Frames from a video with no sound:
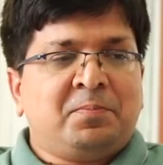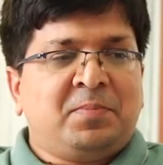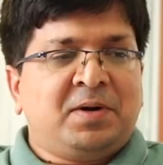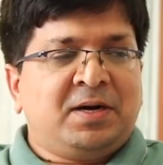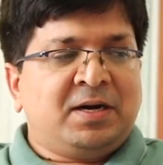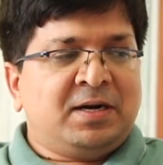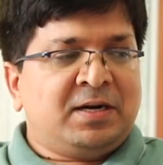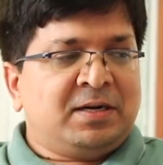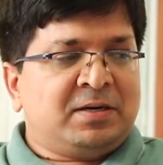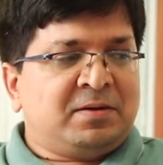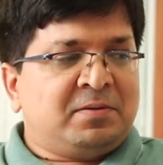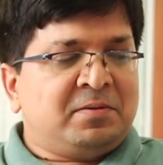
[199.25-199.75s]

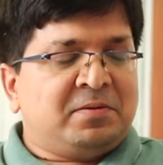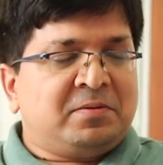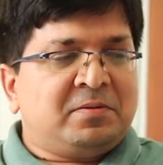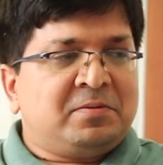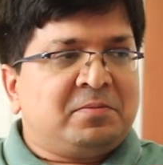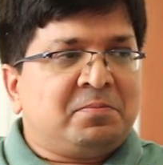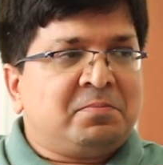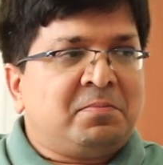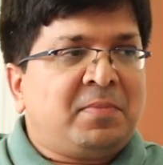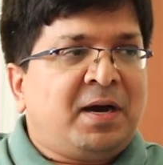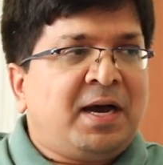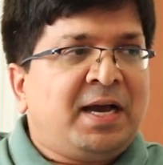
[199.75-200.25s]
but
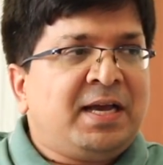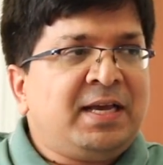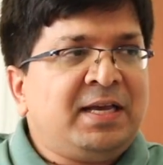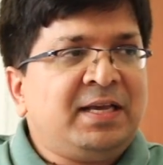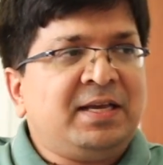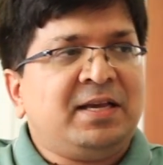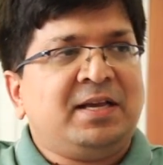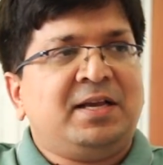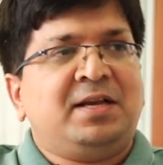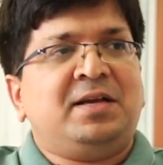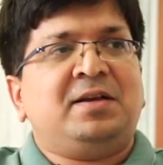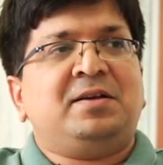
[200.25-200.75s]

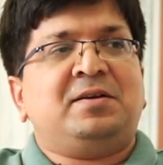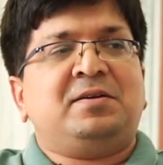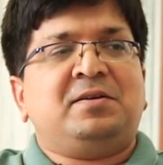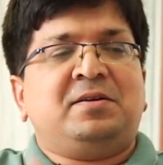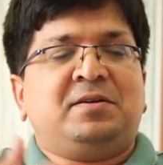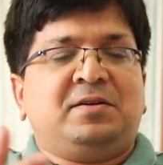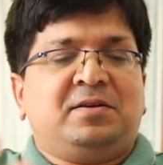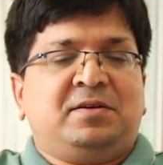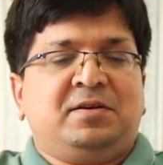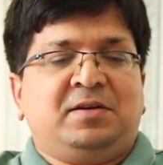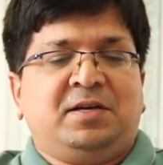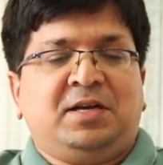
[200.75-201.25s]
my
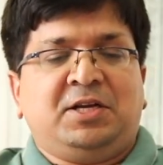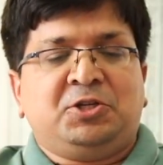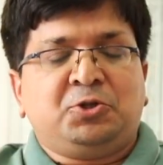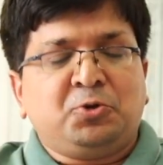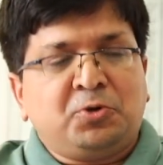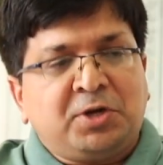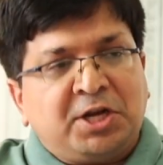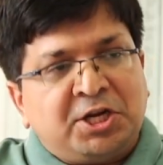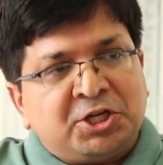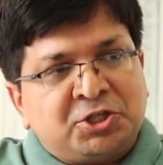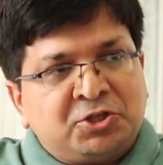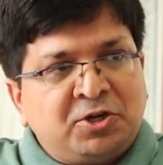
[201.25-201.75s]

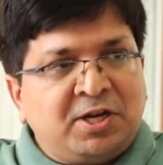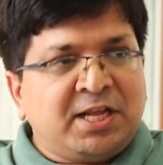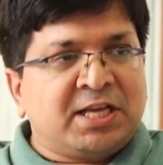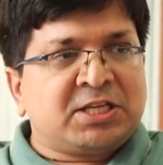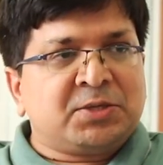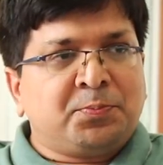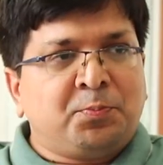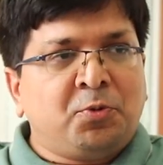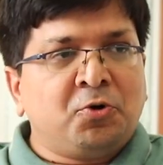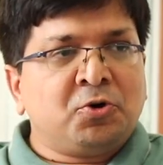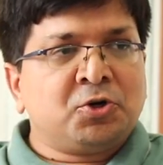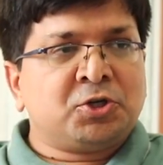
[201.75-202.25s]
educational
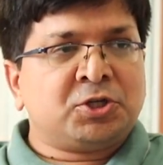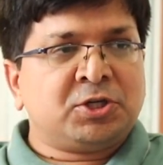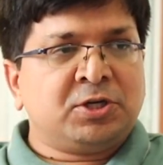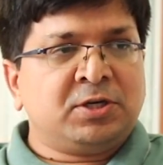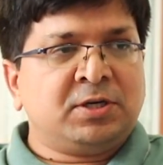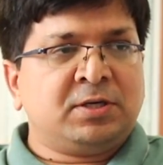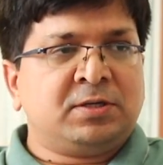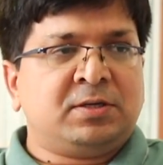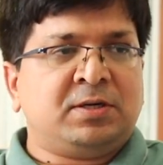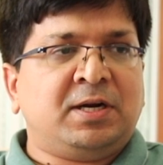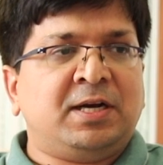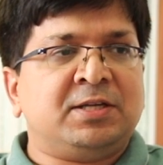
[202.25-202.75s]

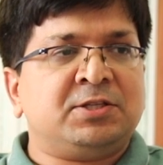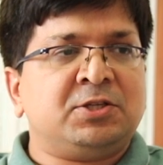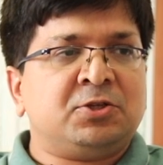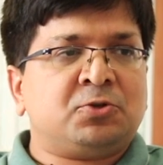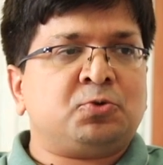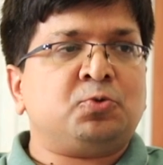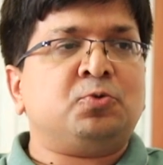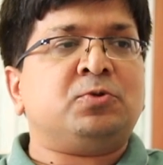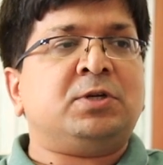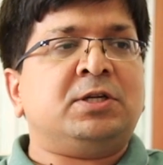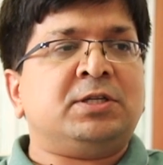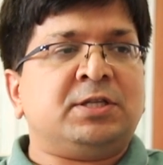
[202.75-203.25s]
exposure as a
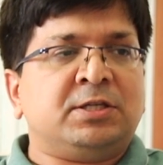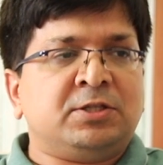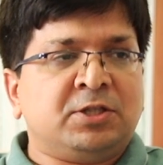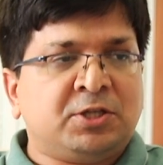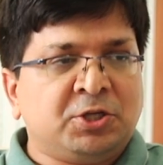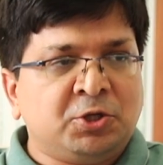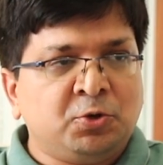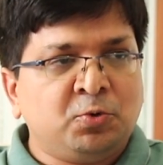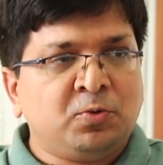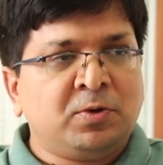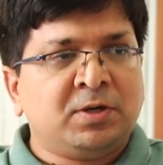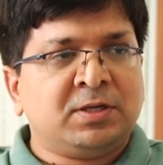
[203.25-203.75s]
student in
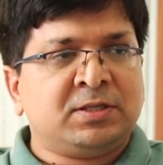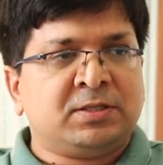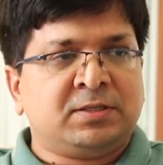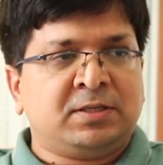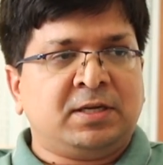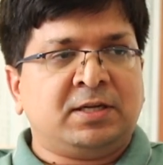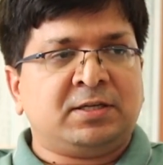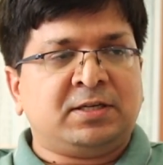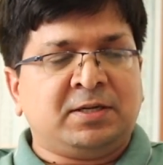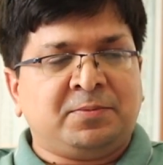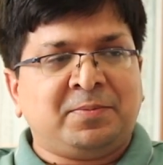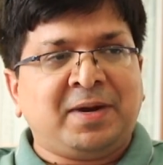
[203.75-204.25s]
the
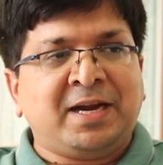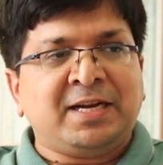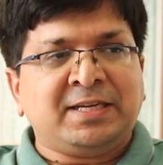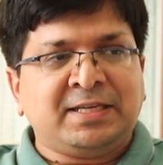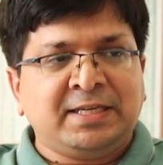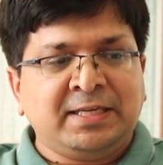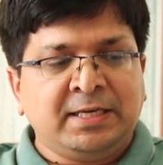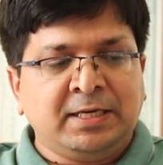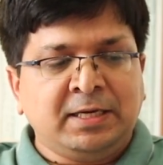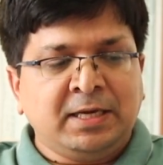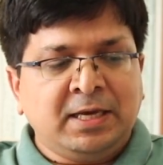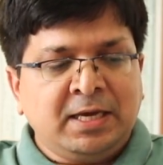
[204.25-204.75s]
US at
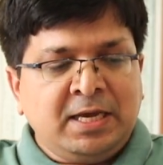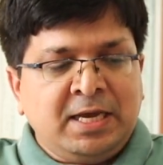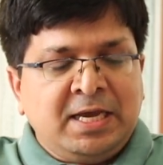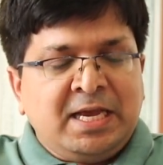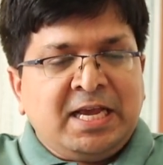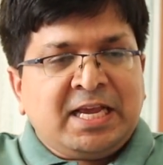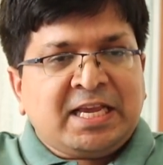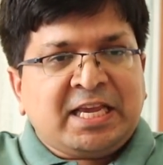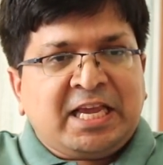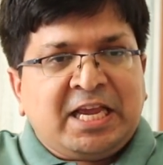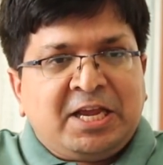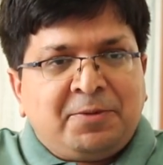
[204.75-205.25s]
MIT
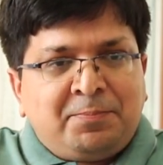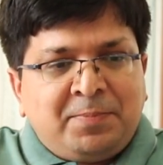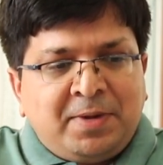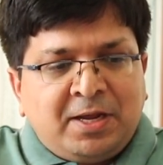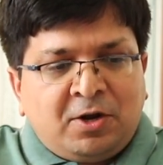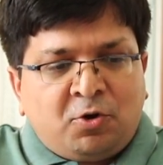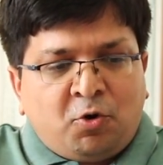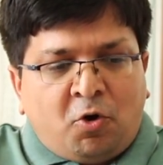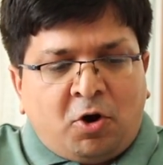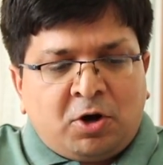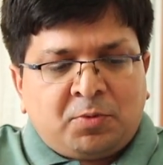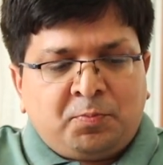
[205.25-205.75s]
gave me
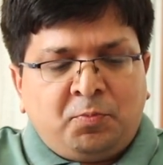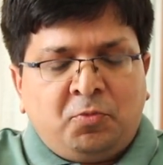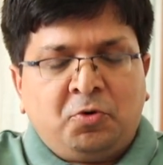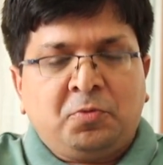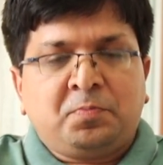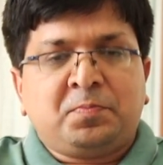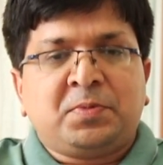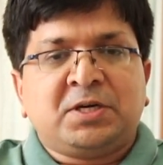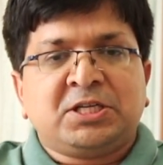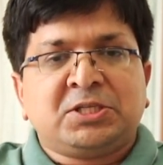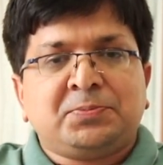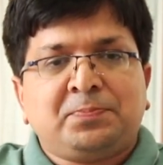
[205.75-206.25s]
a lot
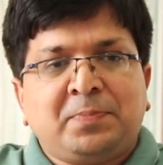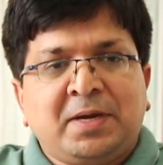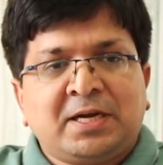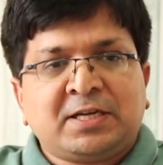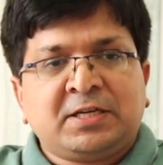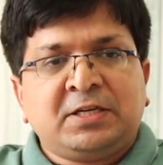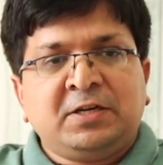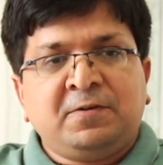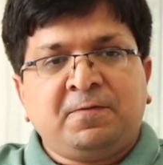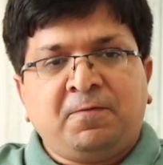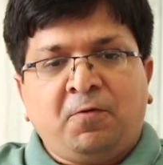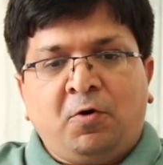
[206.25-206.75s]
more
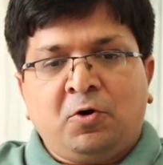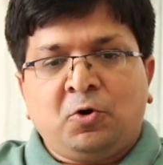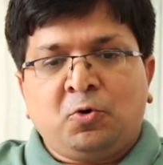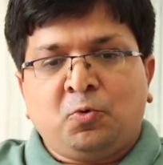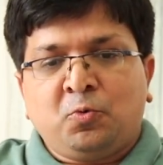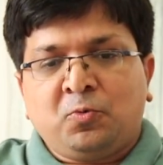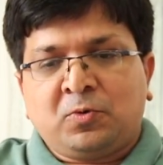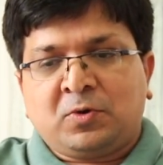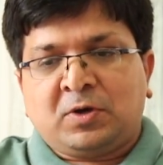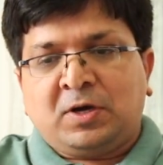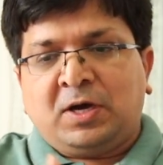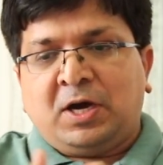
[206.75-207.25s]
perspective
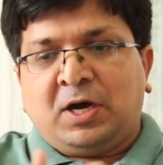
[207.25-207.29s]
on